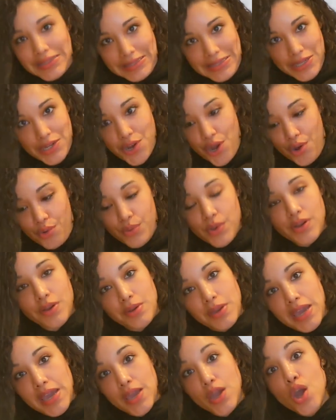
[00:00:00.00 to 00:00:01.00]
no,
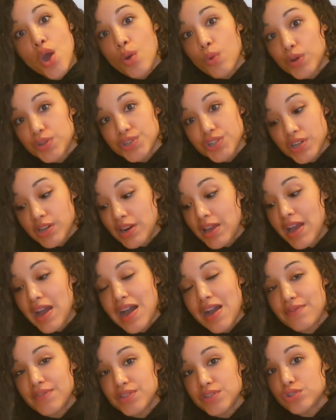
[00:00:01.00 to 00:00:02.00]
okay? What you're going
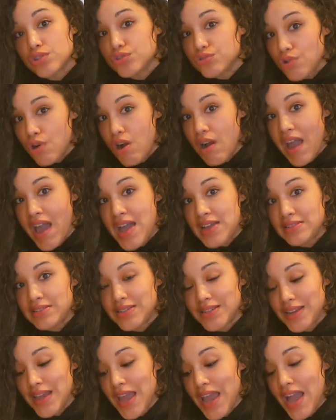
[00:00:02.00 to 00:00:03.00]
to have is a strong
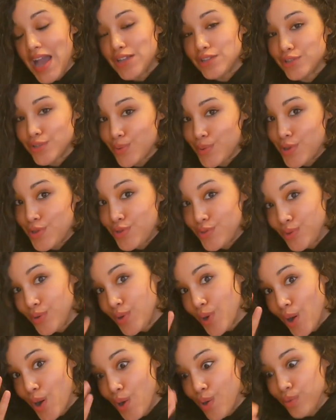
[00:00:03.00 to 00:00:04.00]
acid. And so when you
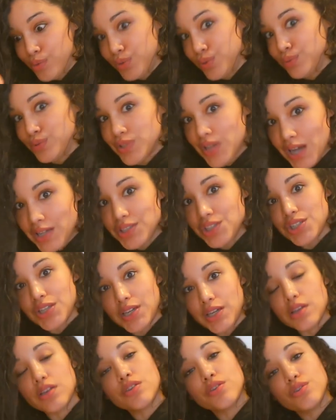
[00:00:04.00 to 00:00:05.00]
go to touch
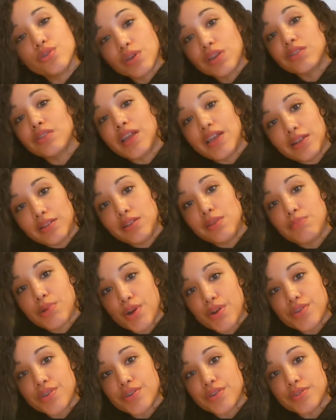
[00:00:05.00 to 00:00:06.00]
it, you can likely
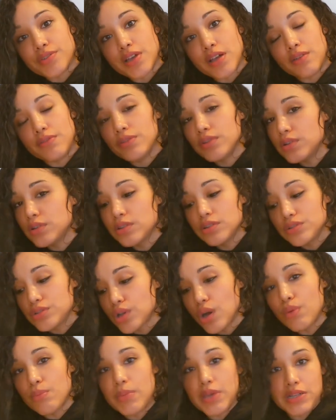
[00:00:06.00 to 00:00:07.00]
burn yourself.
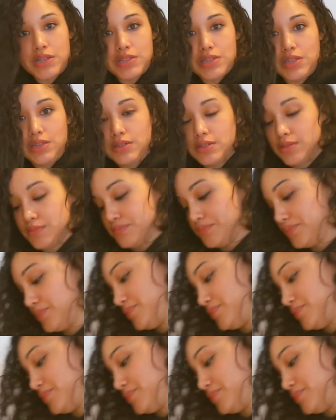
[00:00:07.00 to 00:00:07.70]
Don't mix these.